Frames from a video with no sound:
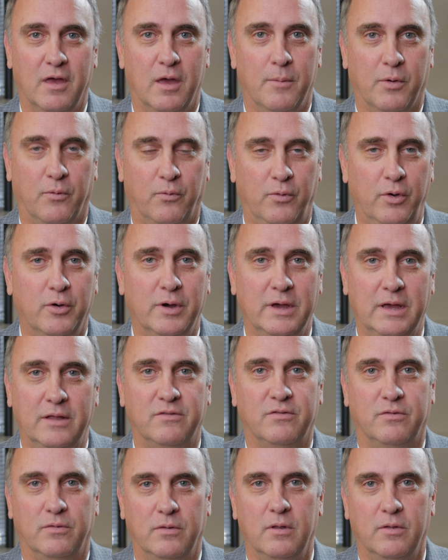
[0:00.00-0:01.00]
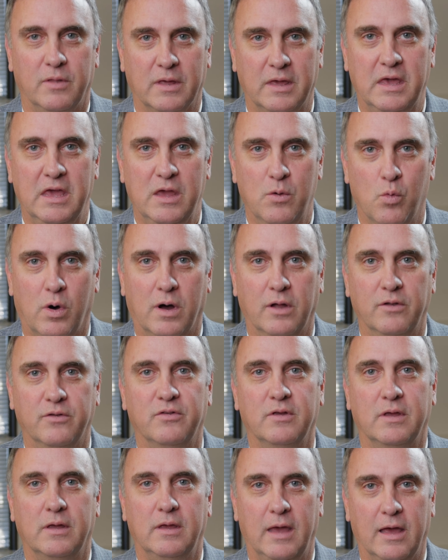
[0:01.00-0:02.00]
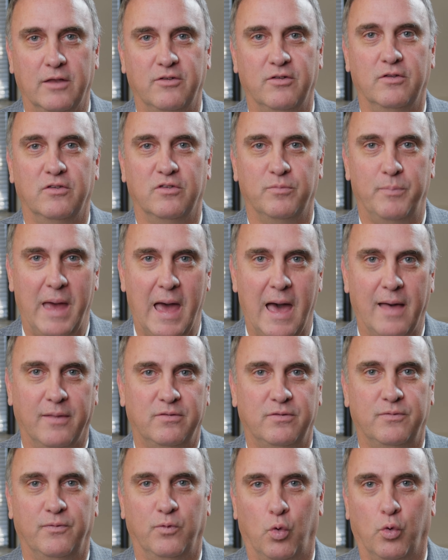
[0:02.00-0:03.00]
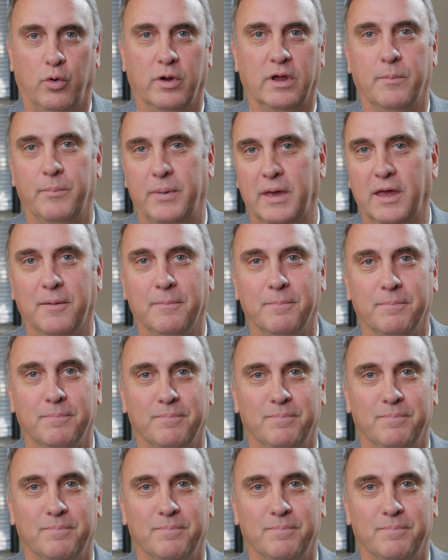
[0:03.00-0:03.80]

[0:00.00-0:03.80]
But really it's the key ones, kitchens, baths, flooring, and paint.